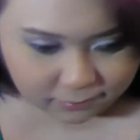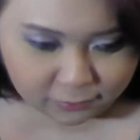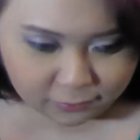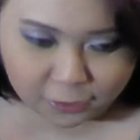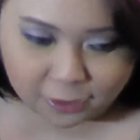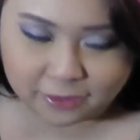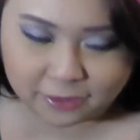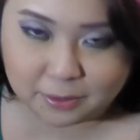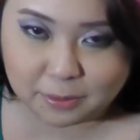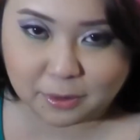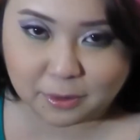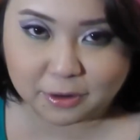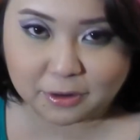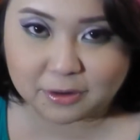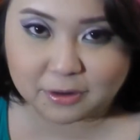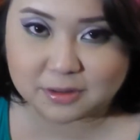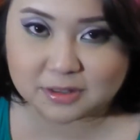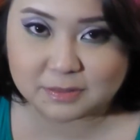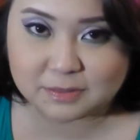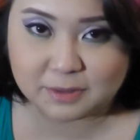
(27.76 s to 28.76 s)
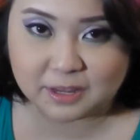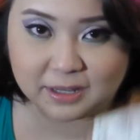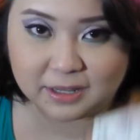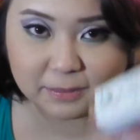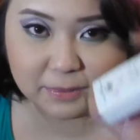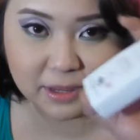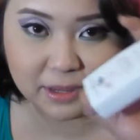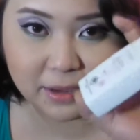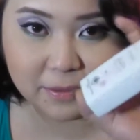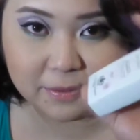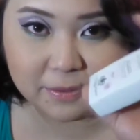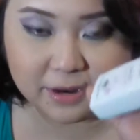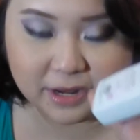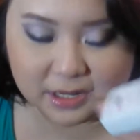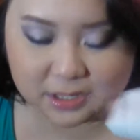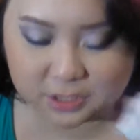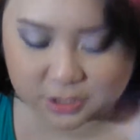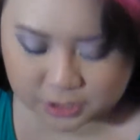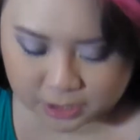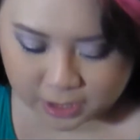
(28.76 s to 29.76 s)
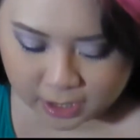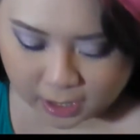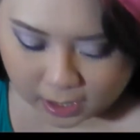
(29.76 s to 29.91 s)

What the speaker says: Not the models but the makeup range.